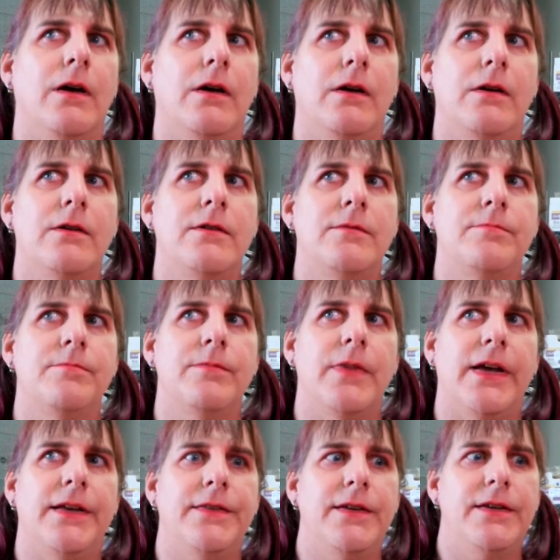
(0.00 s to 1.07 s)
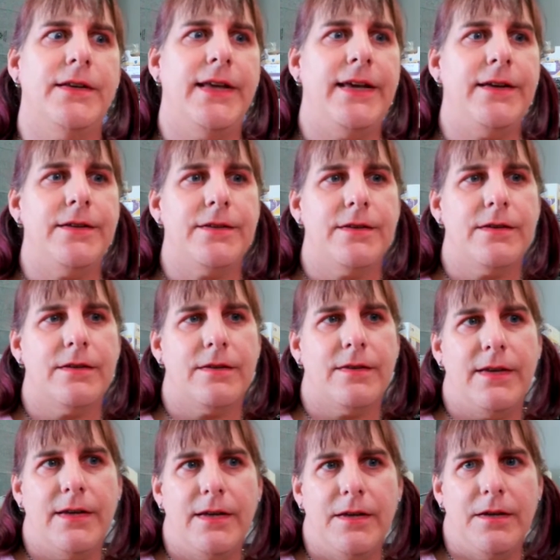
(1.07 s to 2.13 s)
And then hit
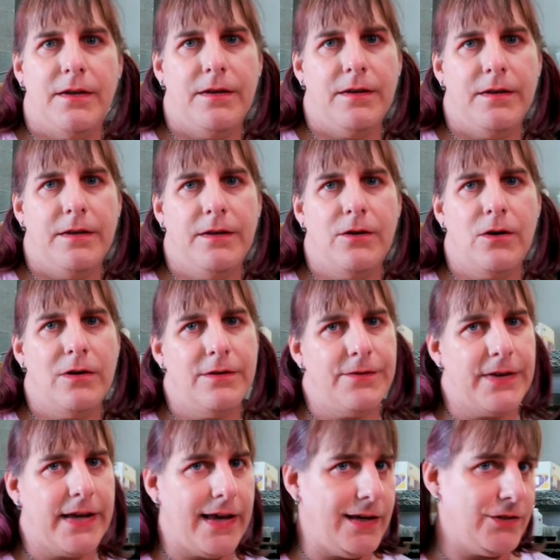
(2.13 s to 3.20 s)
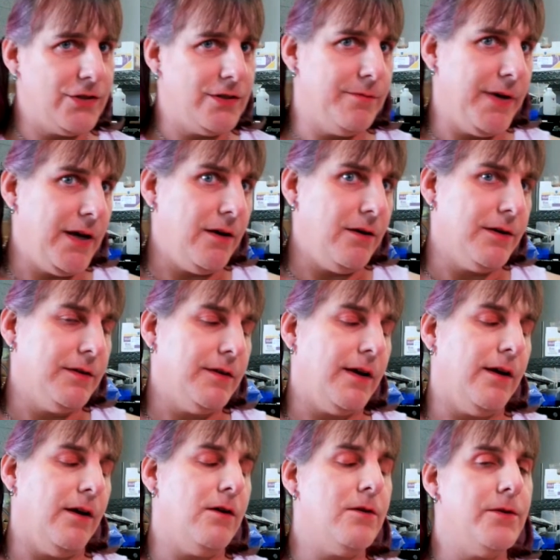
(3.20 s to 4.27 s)
the notification bell, because
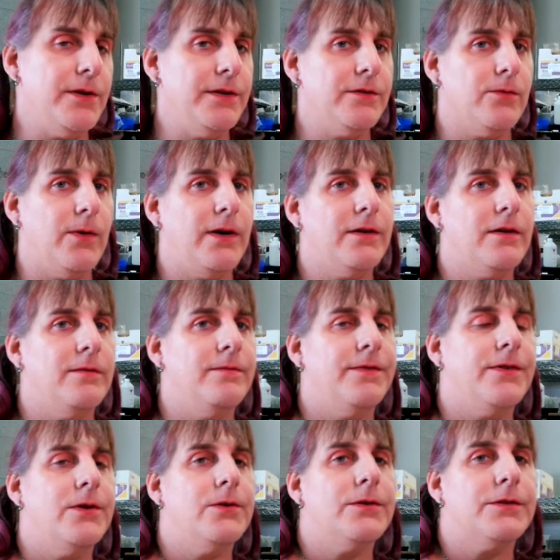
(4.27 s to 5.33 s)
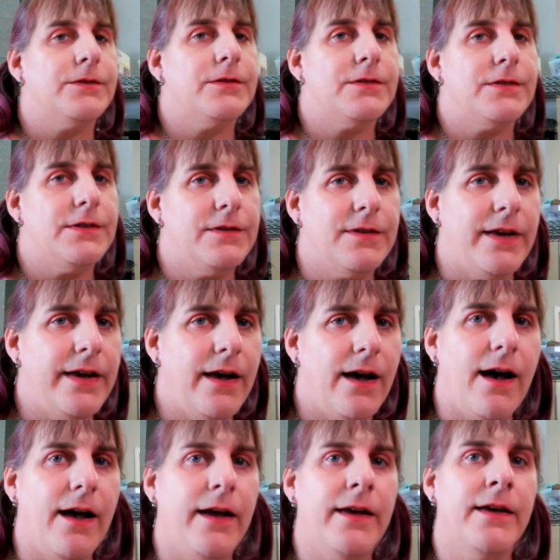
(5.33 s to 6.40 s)
I always welcome folks to say
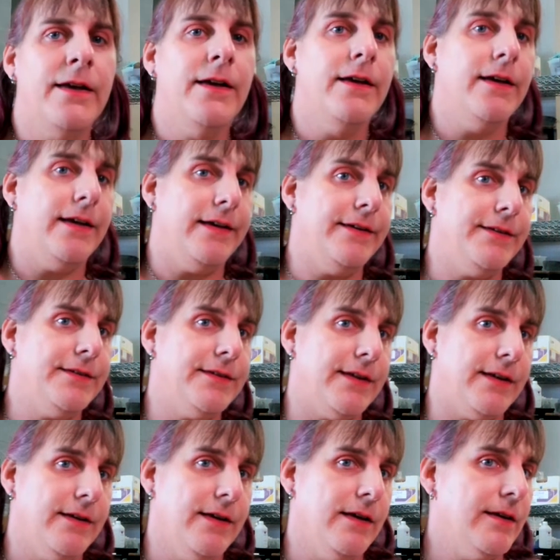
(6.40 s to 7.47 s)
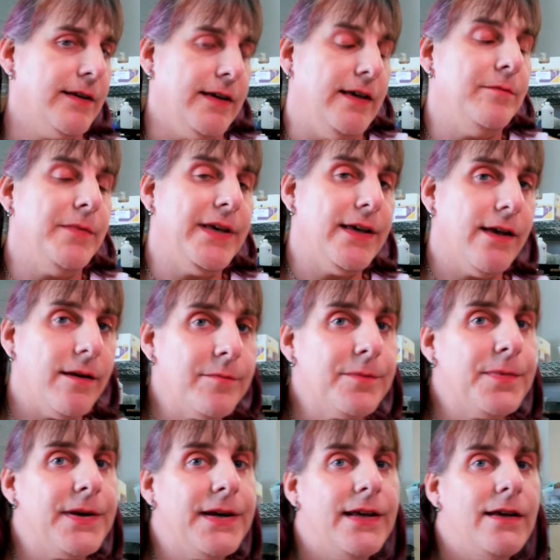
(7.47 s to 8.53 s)
hi and keep me
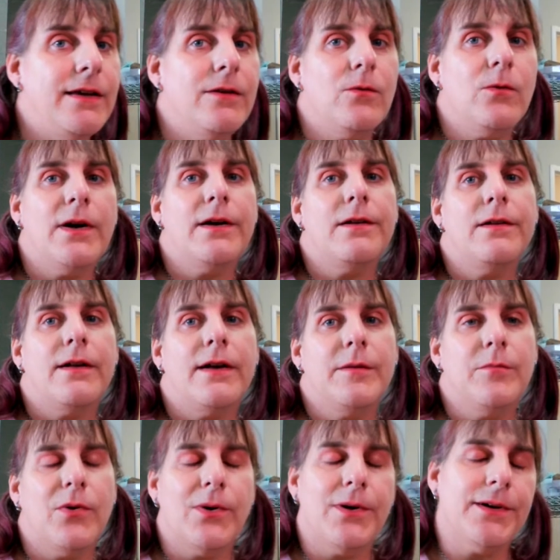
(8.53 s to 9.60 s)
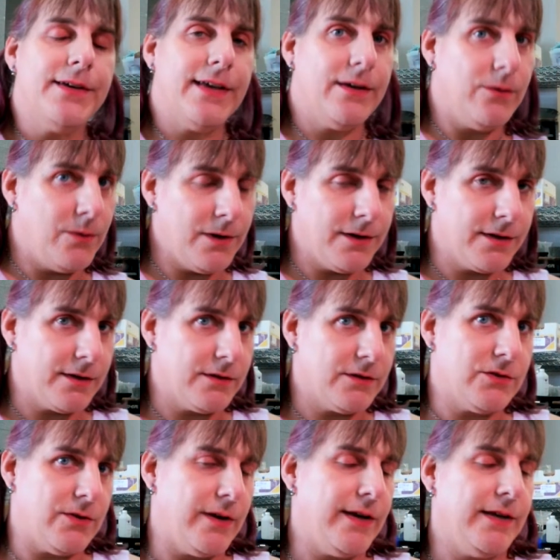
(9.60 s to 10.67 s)
company while I'm bored at work
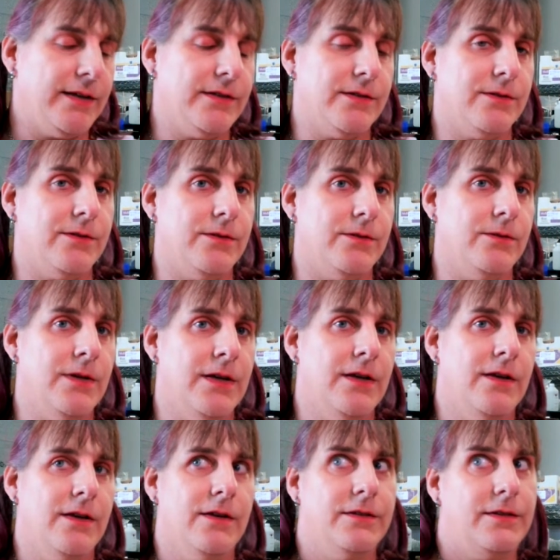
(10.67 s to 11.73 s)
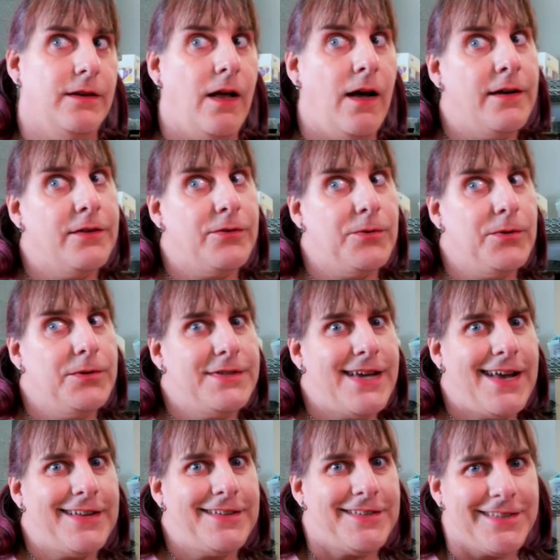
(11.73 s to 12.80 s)
trying to slog through
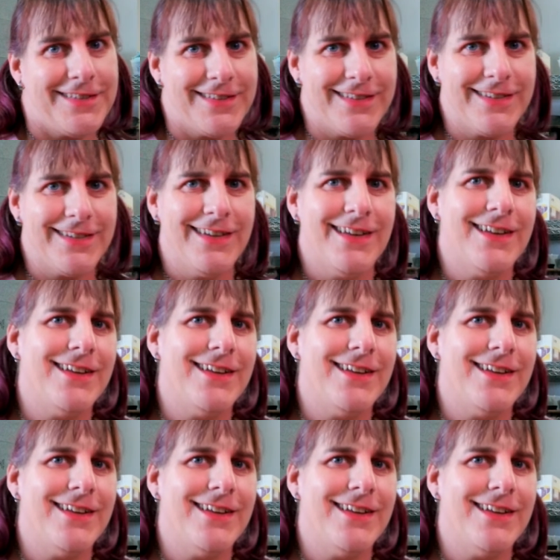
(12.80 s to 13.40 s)
tests.